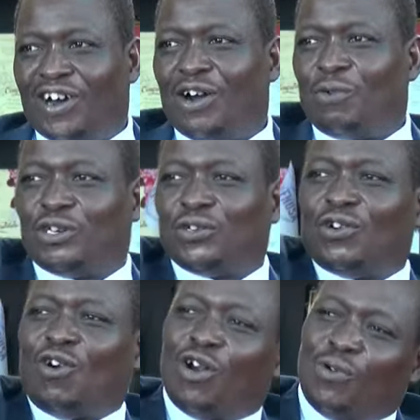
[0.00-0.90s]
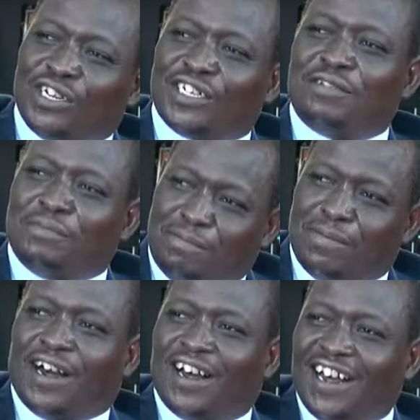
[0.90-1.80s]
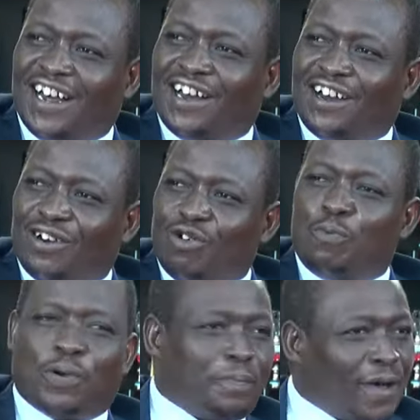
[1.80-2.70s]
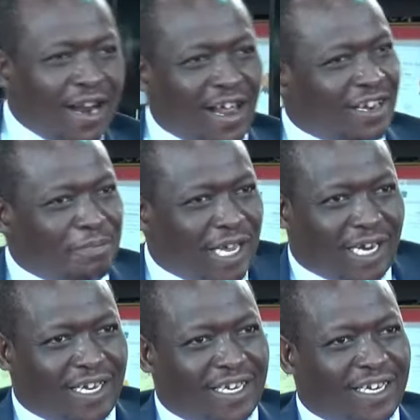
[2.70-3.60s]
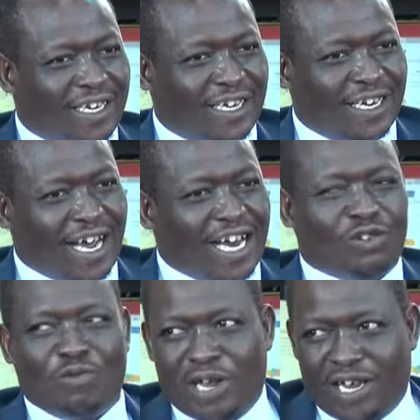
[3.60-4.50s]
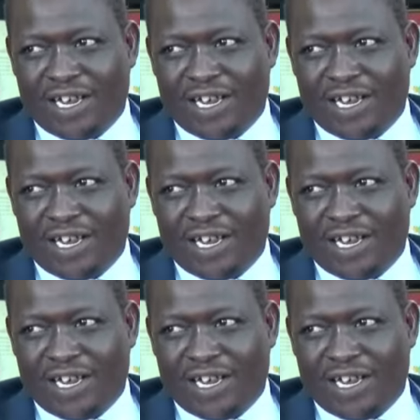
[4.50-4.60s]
we should always remember who prepared that meal. And to me,